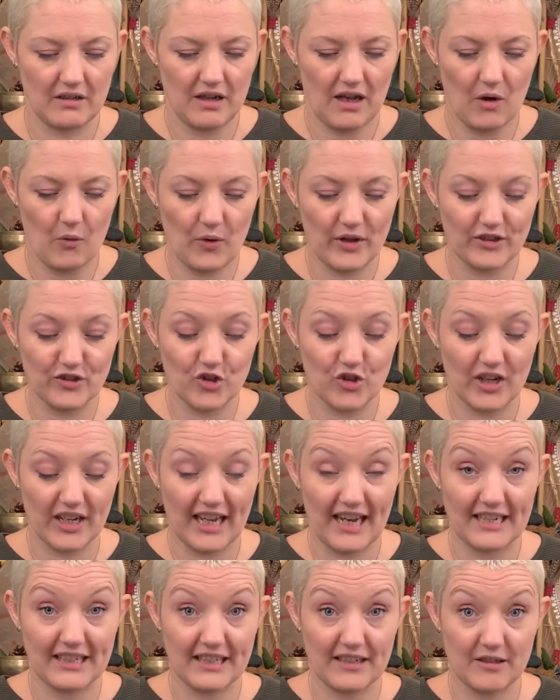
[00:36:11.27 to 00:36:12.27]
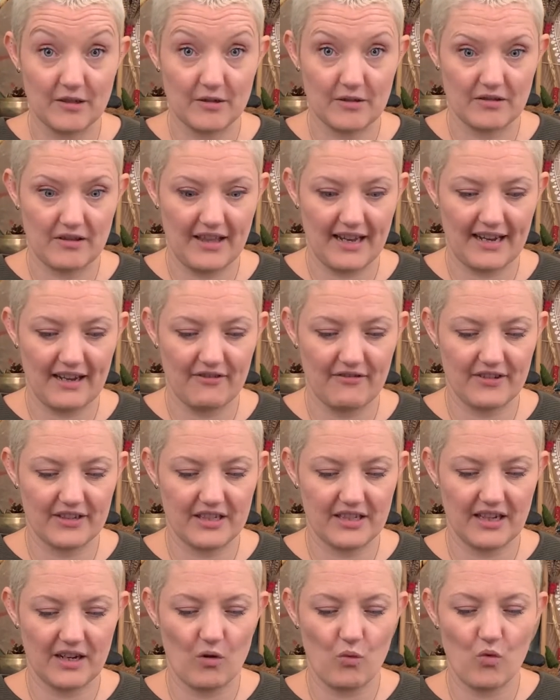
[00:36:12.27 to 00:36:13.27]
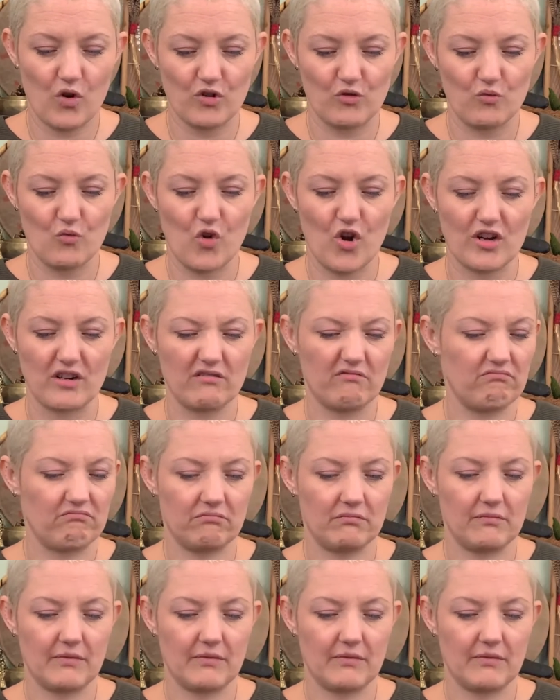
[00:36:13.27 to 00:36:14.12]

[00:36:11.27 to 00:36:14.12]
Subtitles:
I will do a guided thing if it's like a one-on-one.